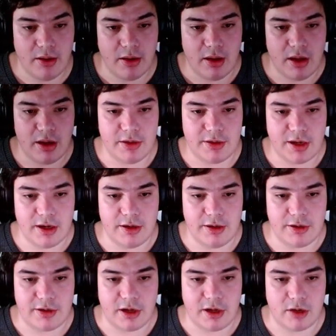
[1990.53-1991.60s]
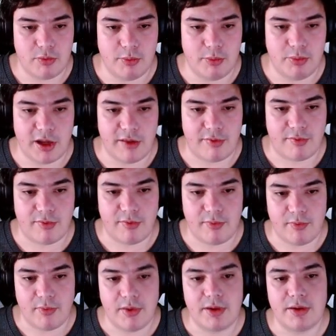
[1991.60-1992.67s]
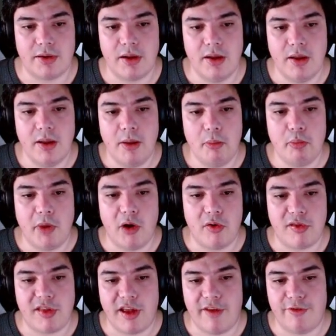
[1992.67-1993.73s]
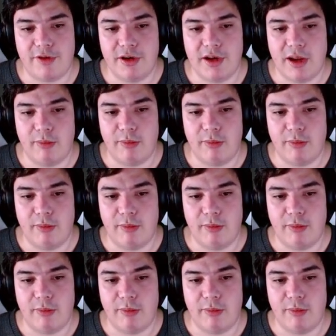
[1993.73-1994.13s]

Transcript: And then it got replaced. Both have the name